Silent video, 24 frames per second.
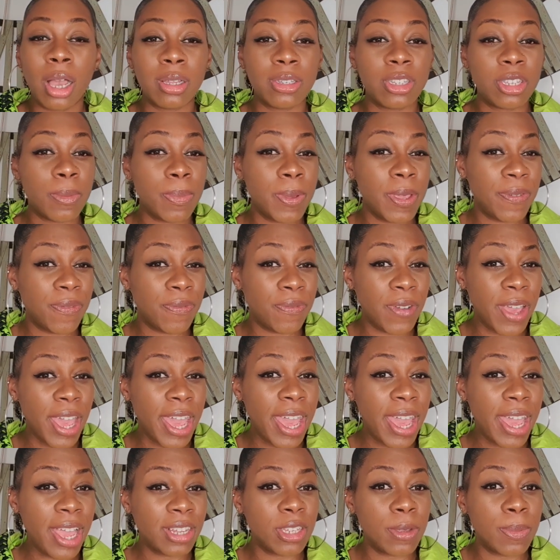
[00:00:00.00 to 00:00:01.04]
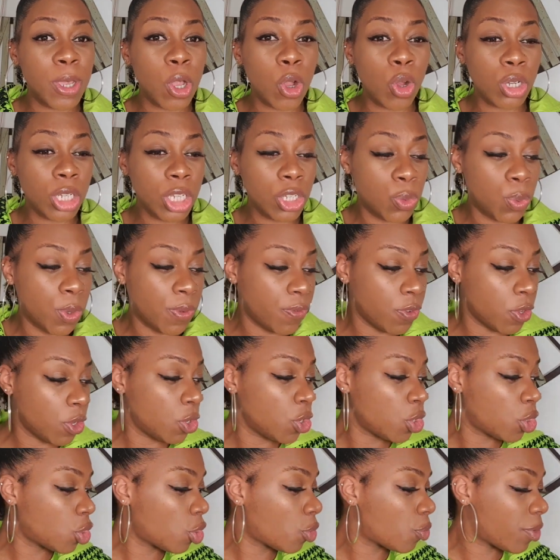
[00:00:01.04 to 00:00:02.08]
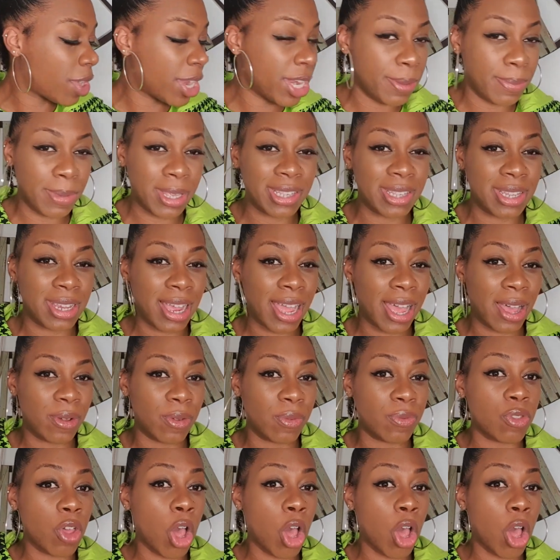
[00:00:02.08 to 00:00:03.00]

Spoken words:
To be fair, to be honest with you, you're not really missing out.